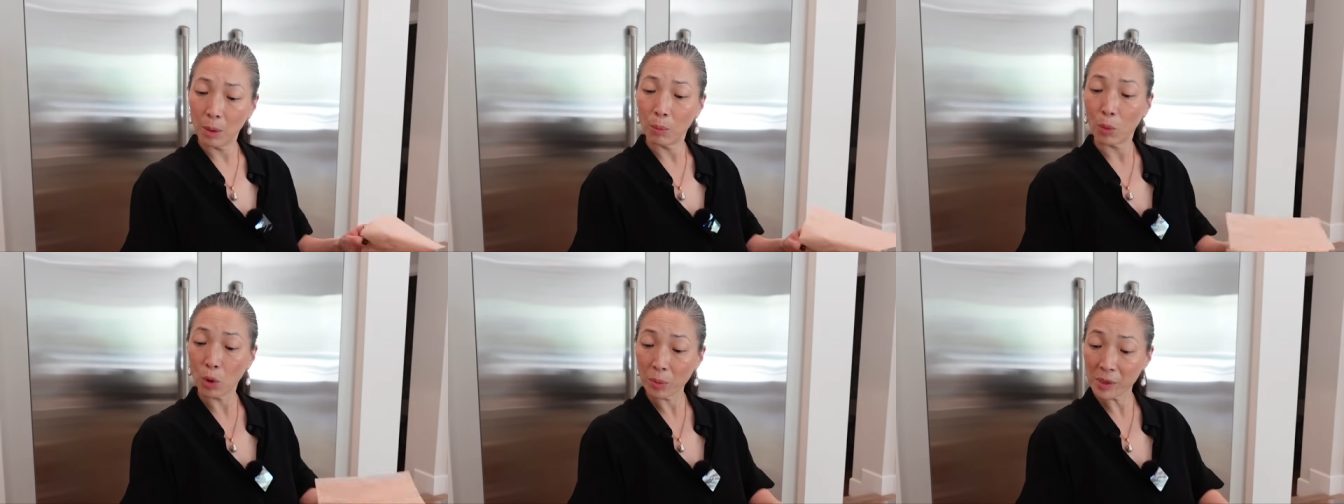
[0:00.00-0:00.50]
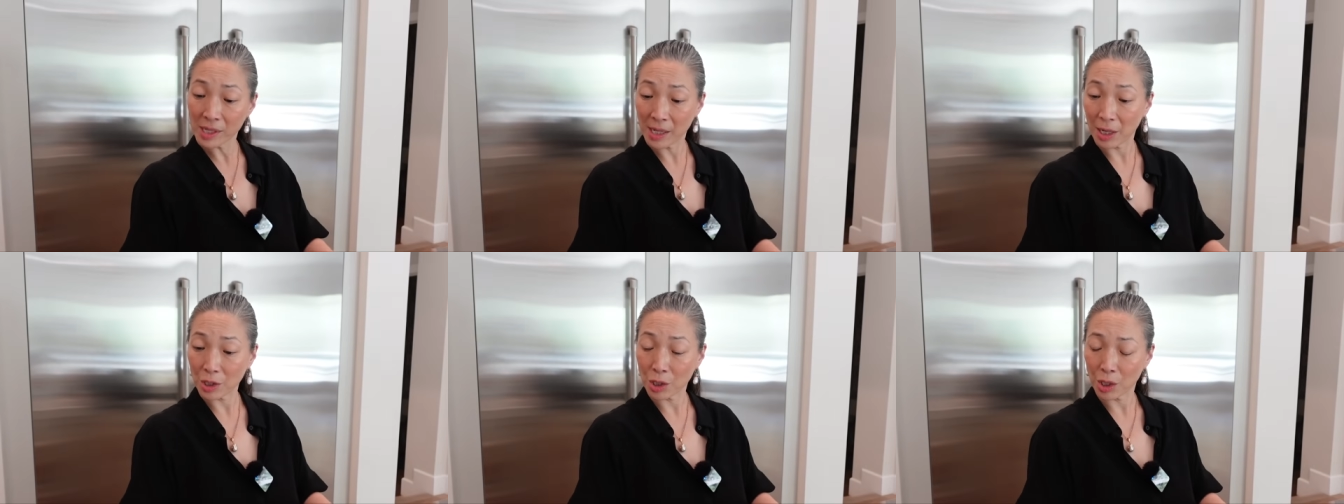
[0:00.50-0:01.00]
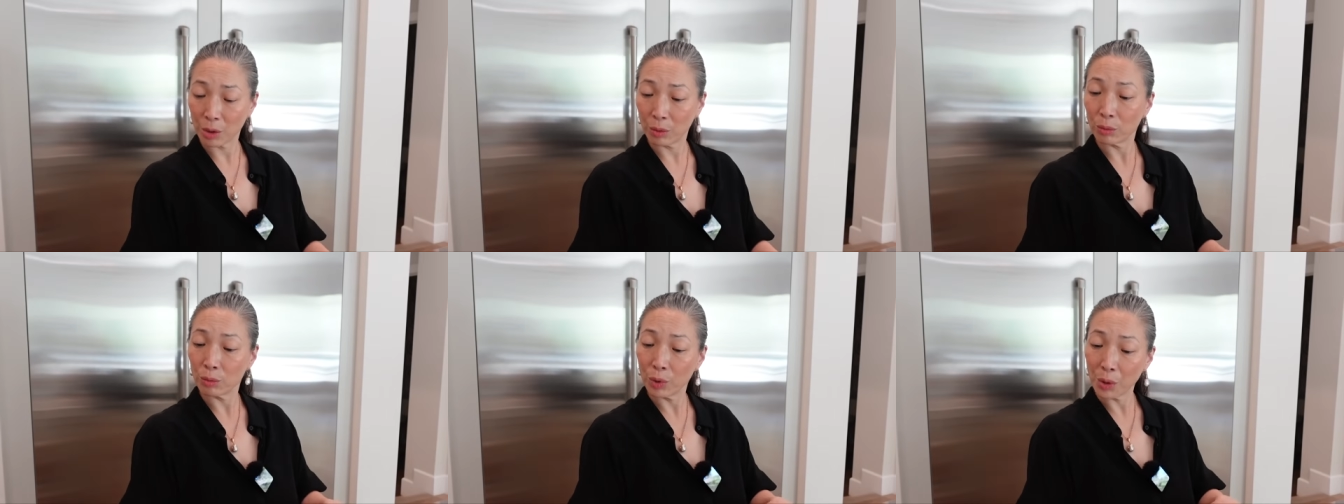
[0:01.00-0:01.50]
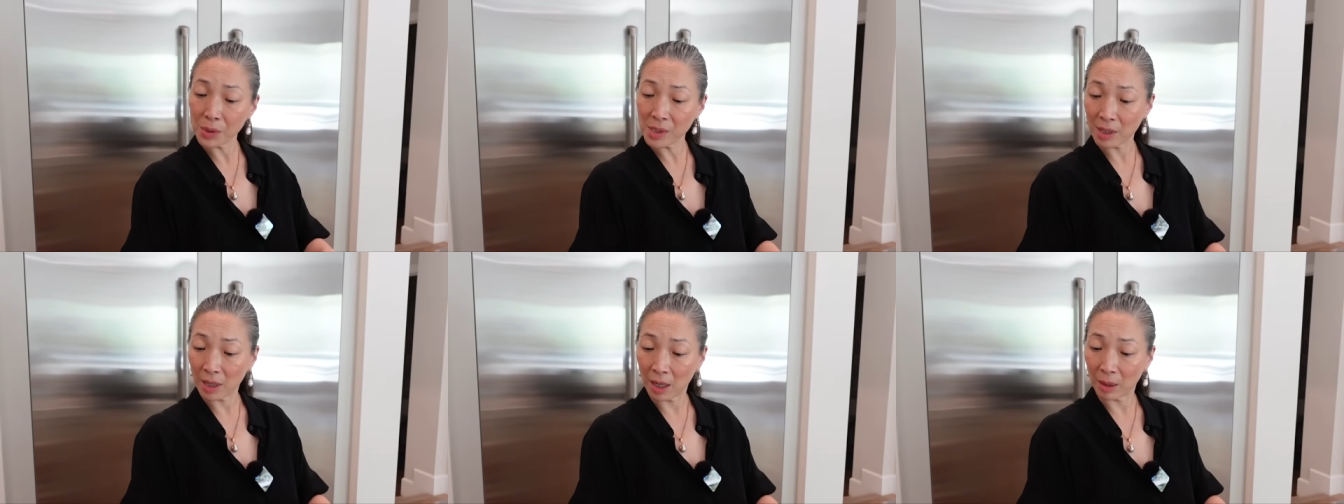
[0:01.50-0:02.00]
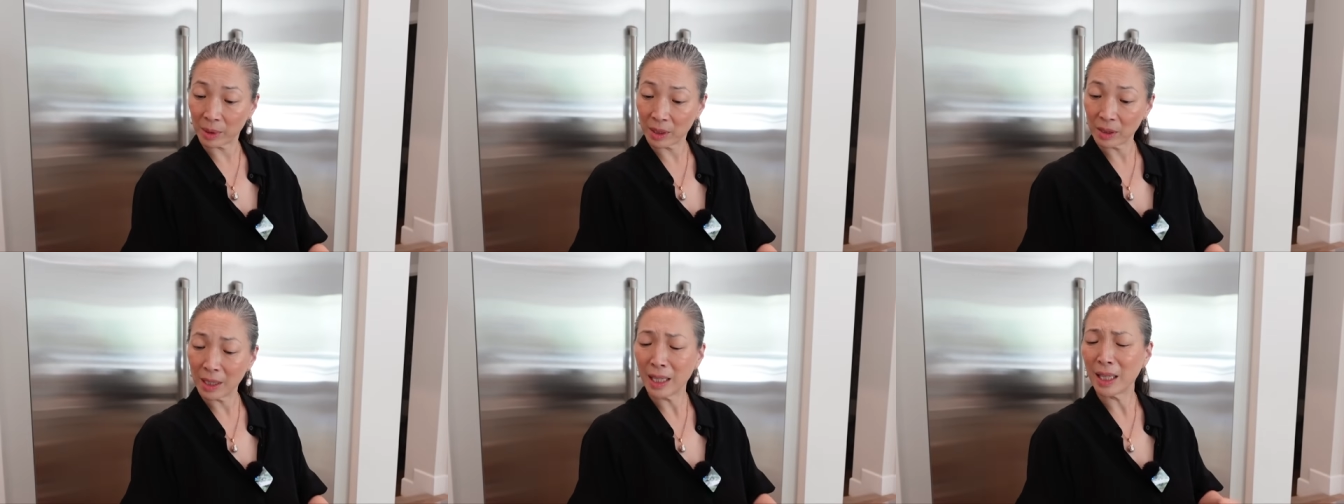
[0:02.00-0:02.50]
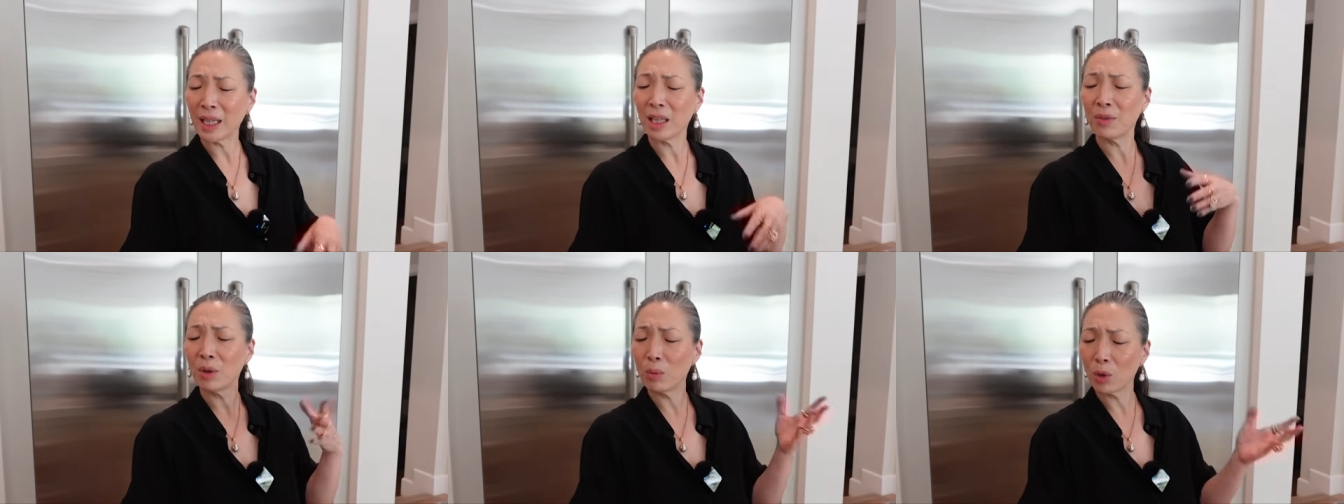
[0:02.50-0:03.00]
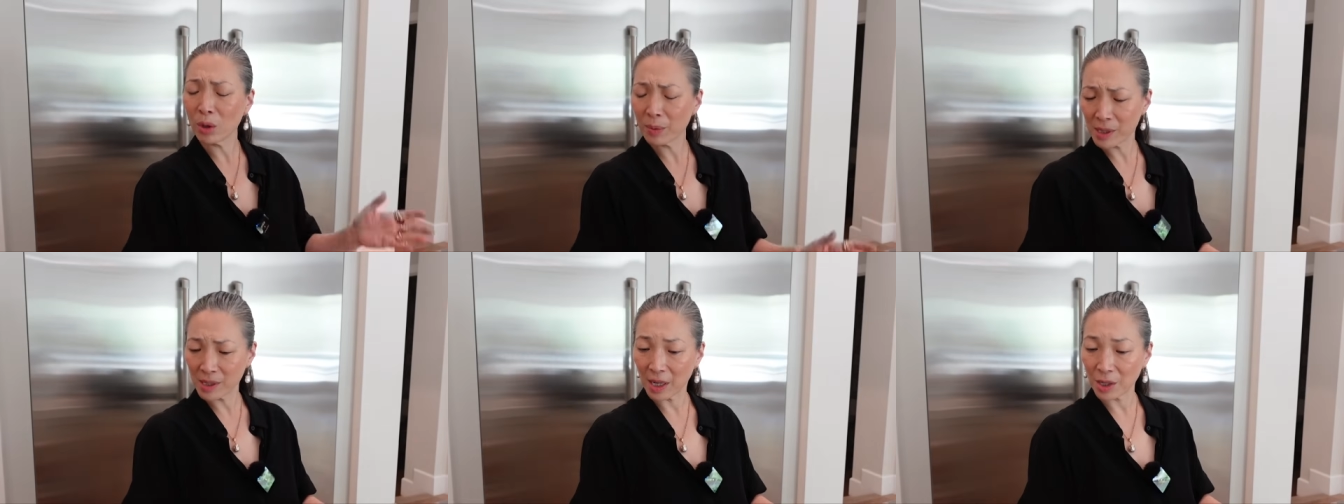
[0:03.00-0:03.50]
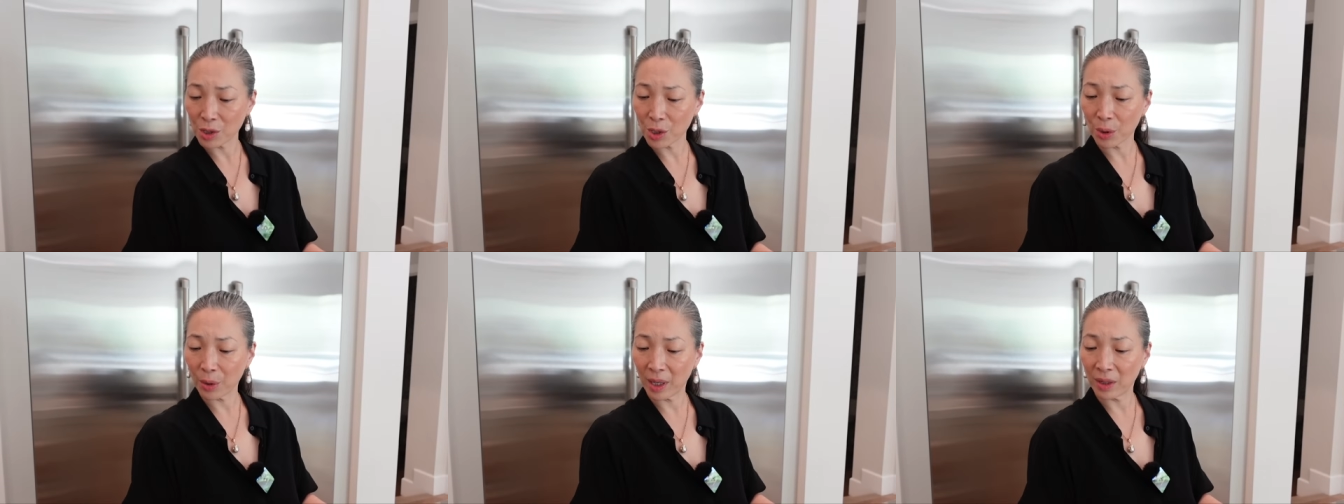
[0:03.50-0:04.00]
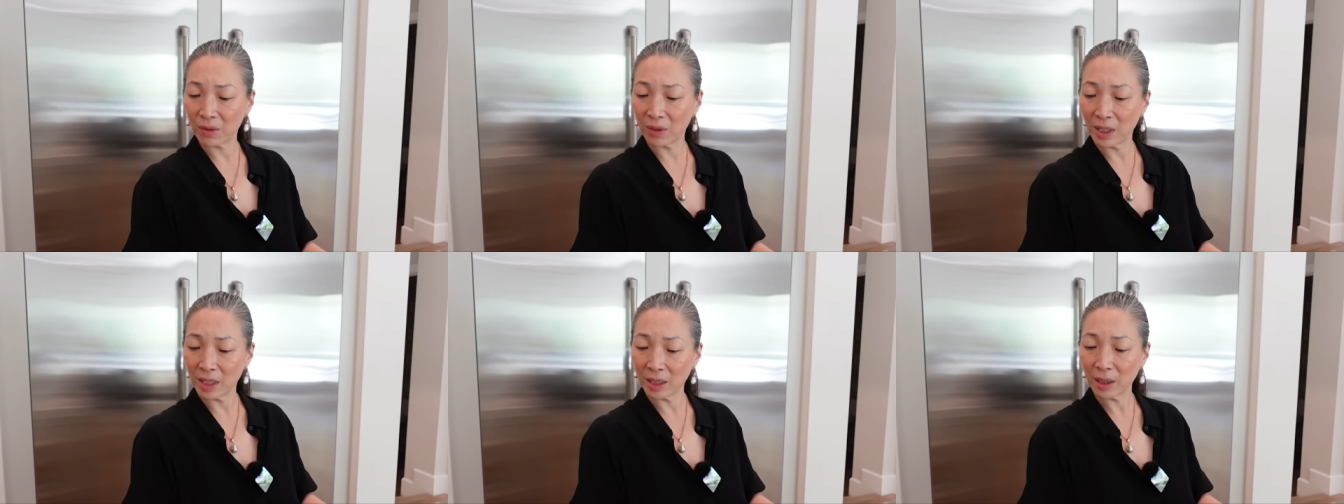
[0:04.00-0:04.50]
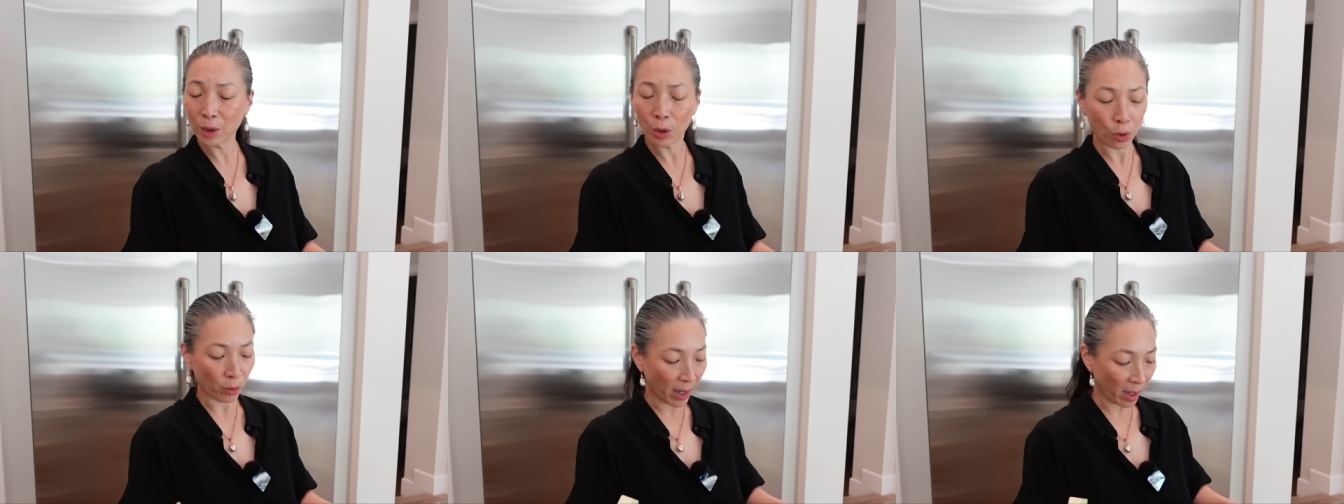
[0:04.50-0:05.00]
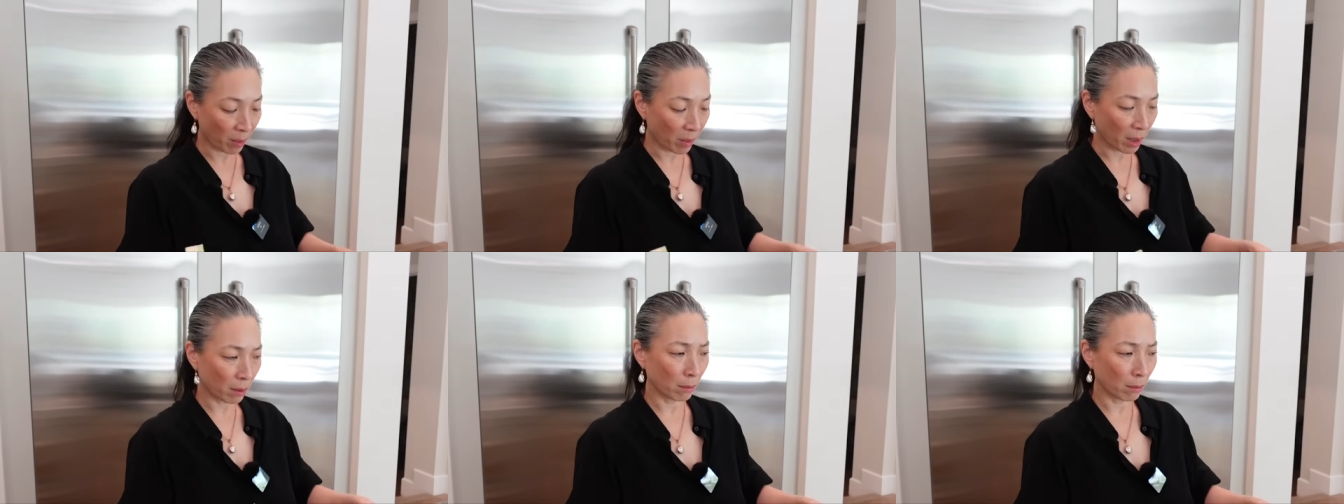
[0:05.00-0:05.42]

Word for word: more pistachio, roasted almond, even more pistachio, and vanilla creme.